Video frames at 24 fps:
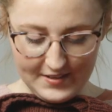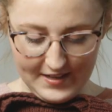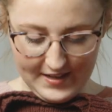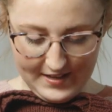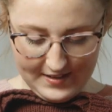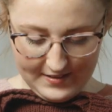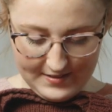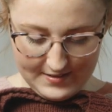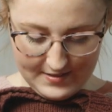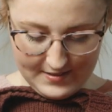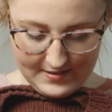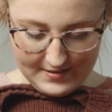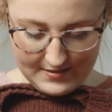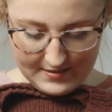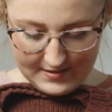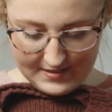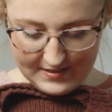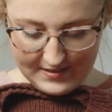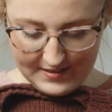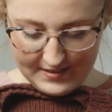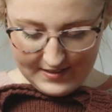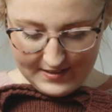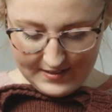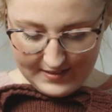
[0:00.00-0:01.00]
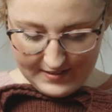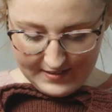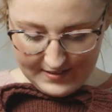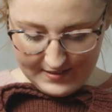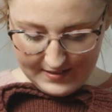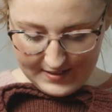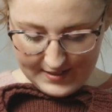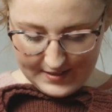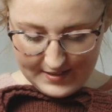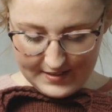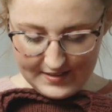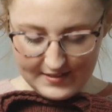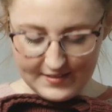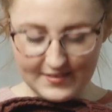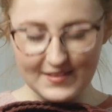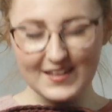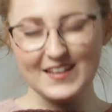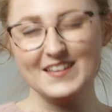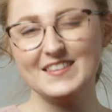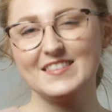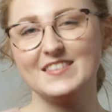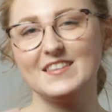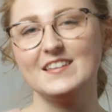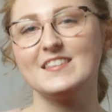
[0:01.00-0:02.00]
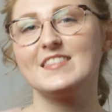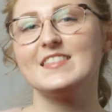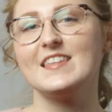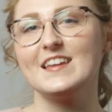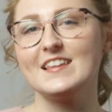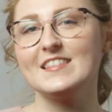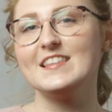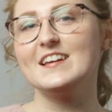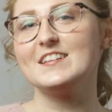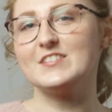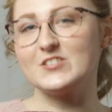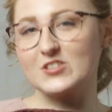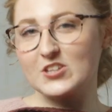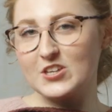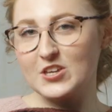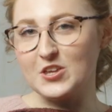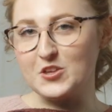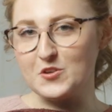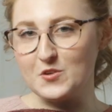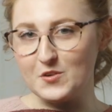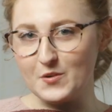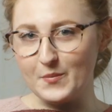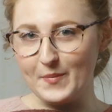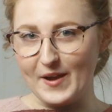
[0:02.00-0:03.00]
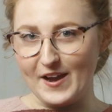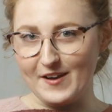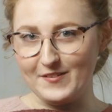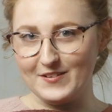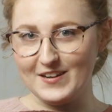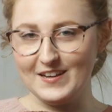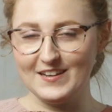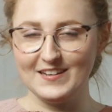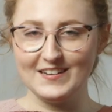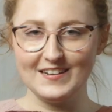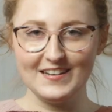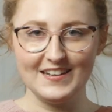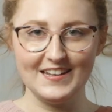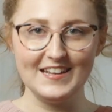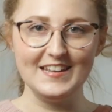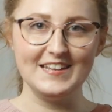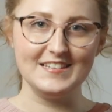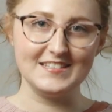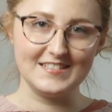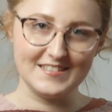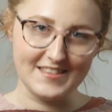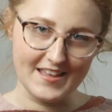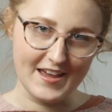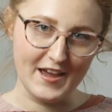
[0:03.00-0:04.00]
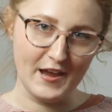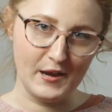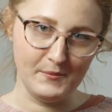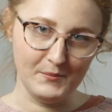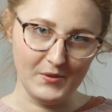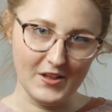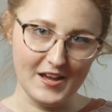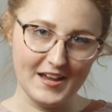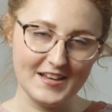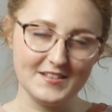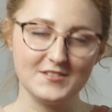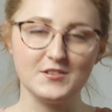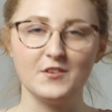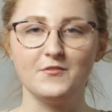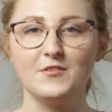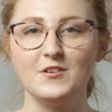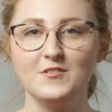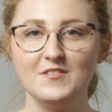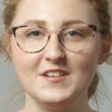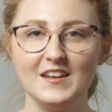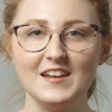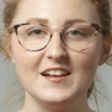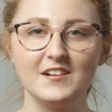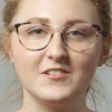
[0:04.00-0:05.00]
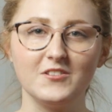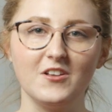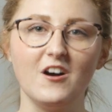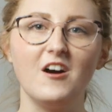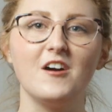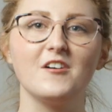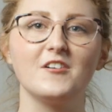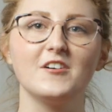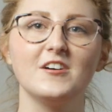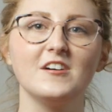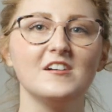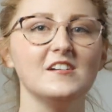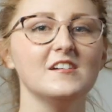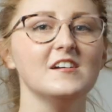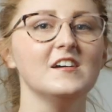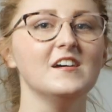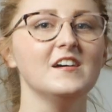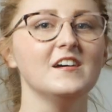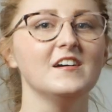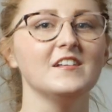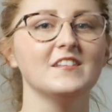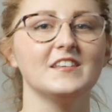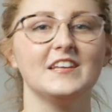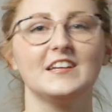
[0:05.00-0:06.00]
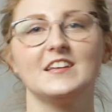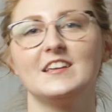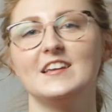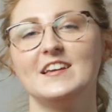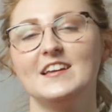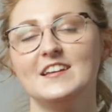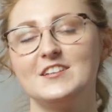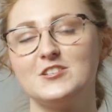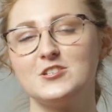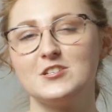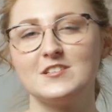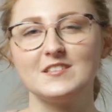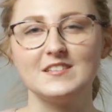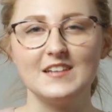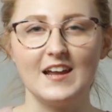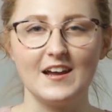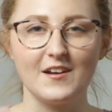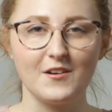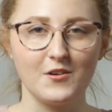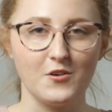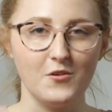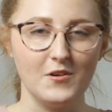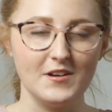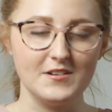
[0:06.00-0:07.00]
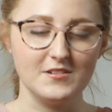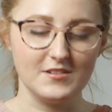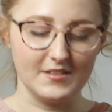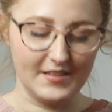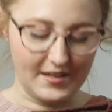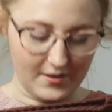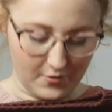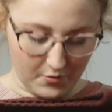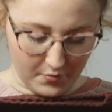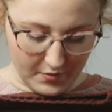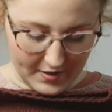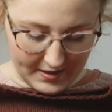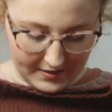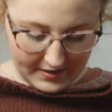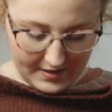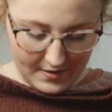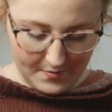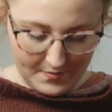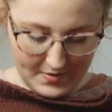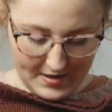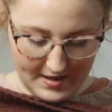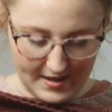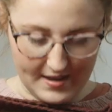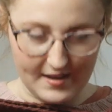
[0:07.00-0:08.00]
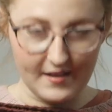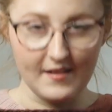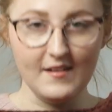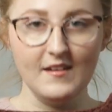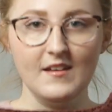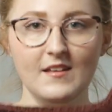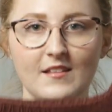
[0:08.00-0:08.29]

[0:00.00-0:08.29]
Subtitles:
like the thing that's cute about it is the hemline. So if you knit it longer, like it's just not going to like really be